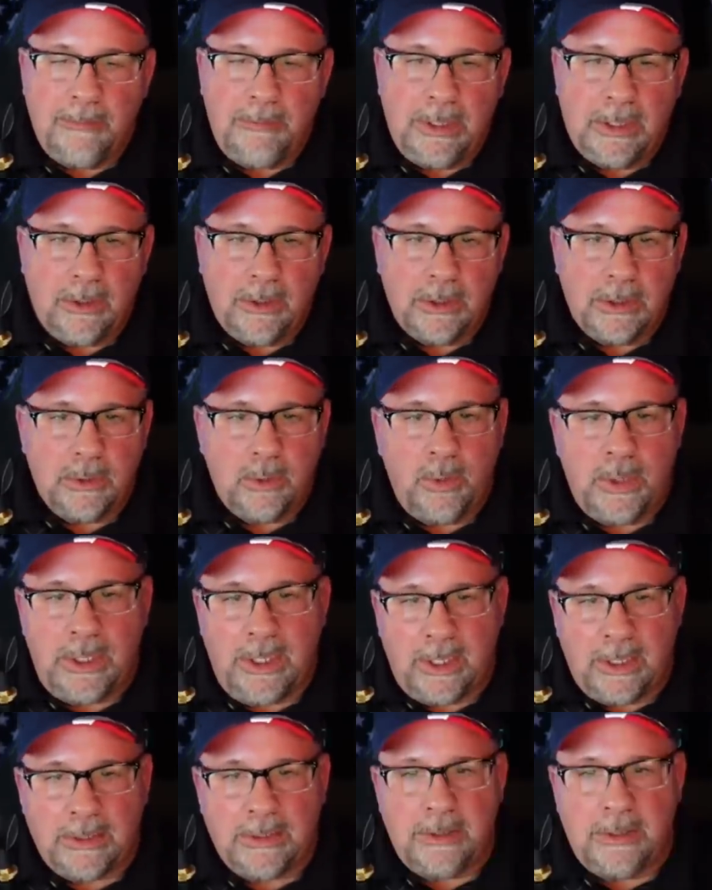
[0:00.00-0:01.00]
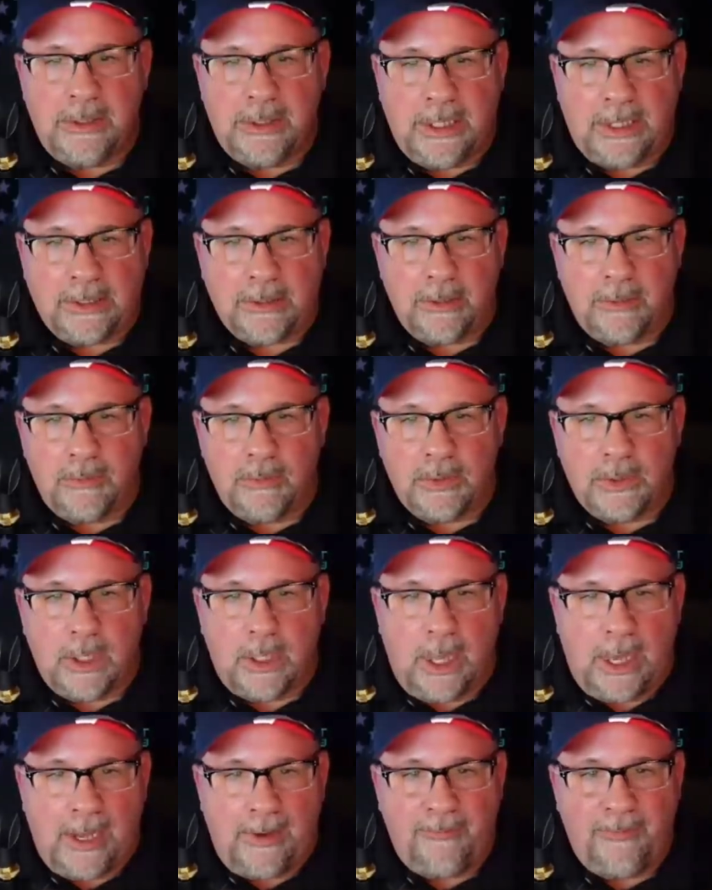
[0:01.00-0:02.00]
because we as detectives
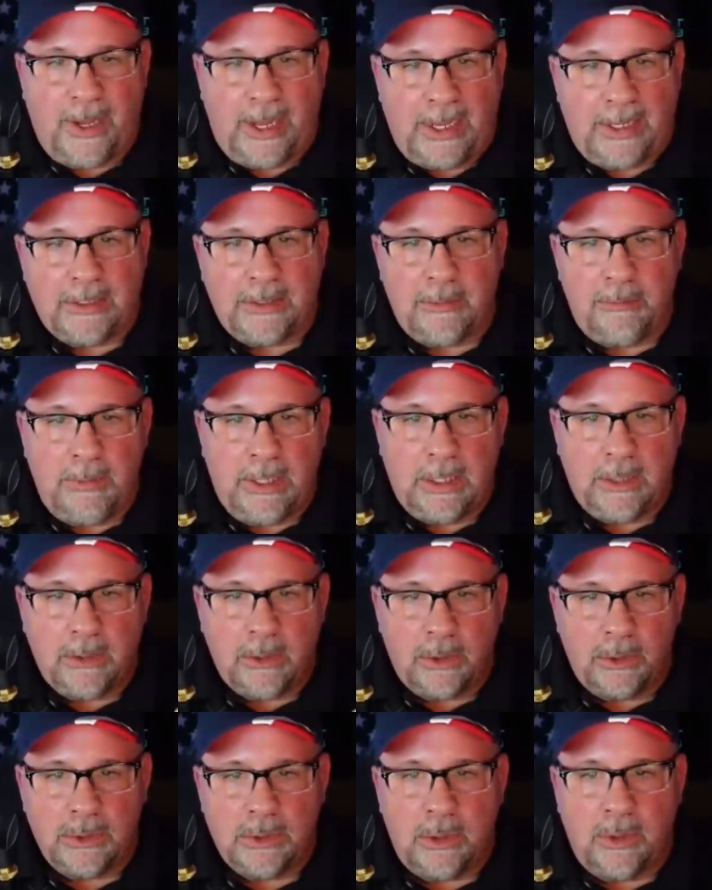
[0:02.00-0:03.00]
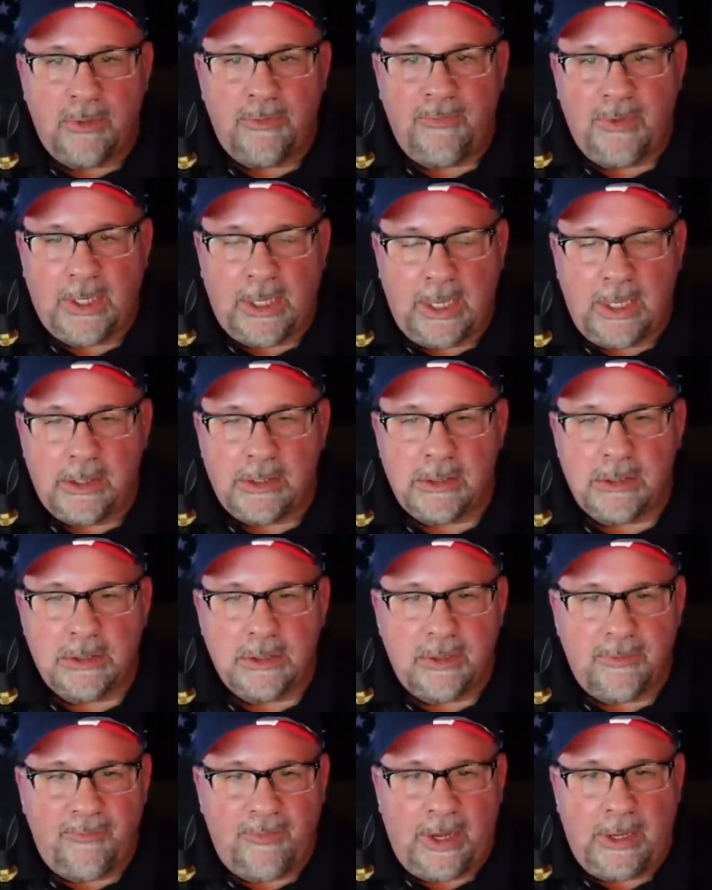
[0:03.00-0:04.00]
have had to make those
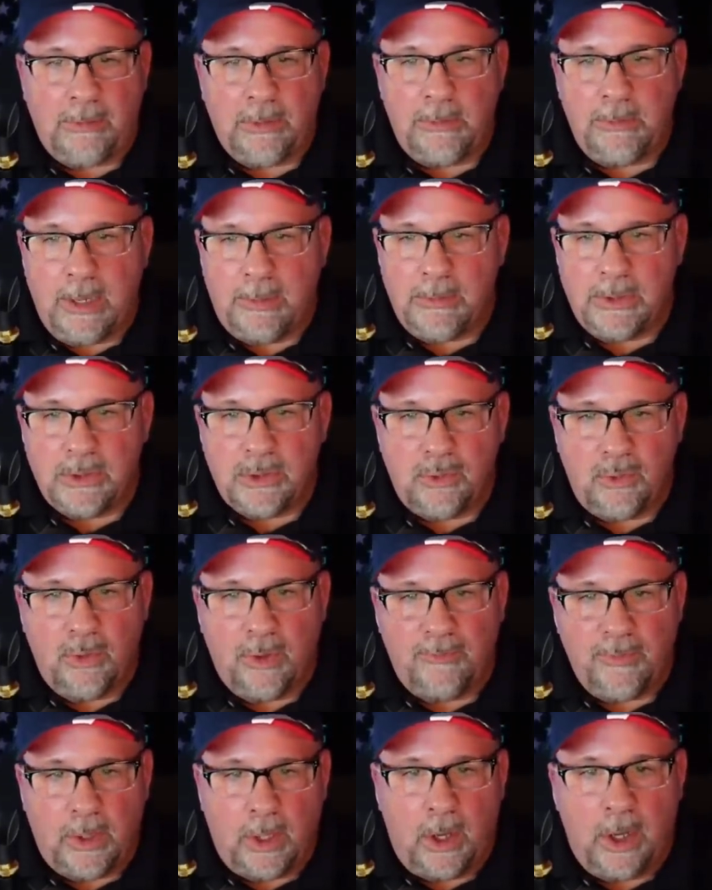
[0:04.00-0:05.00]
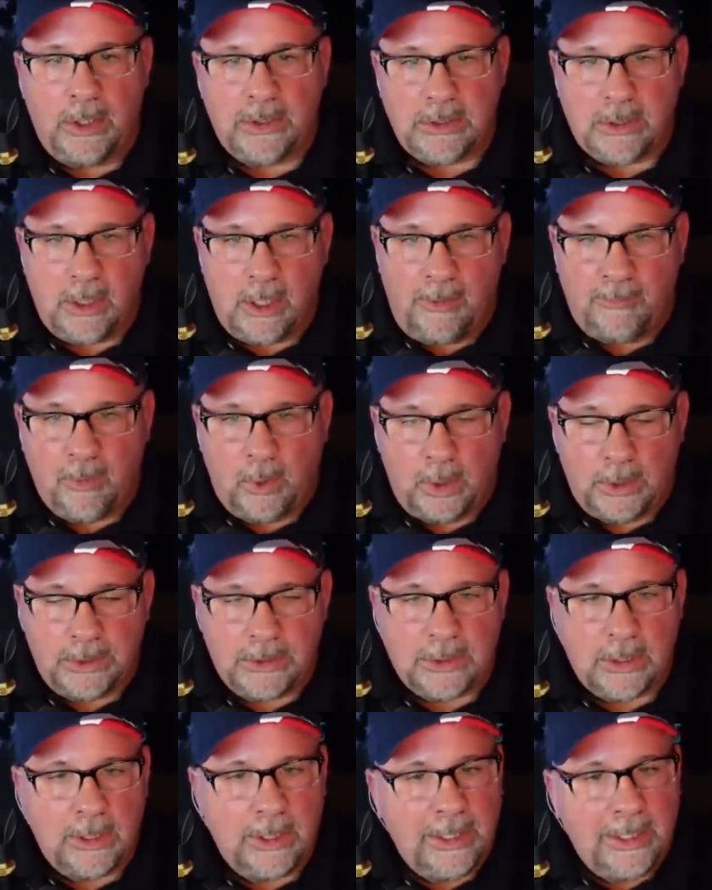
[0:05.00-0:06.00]
notifications to family members who have lost loved
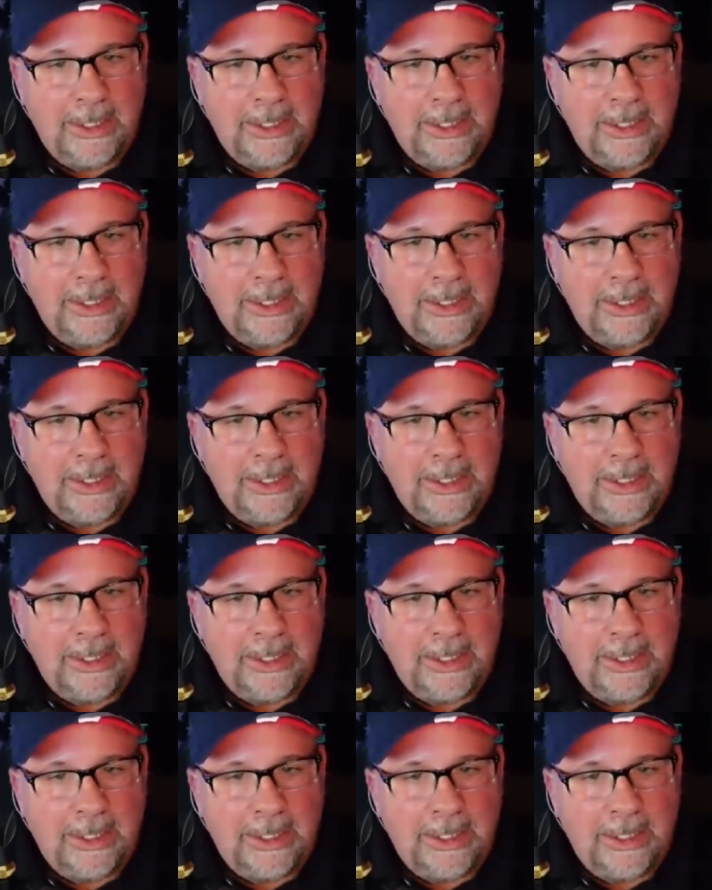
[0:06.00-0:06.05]
ones.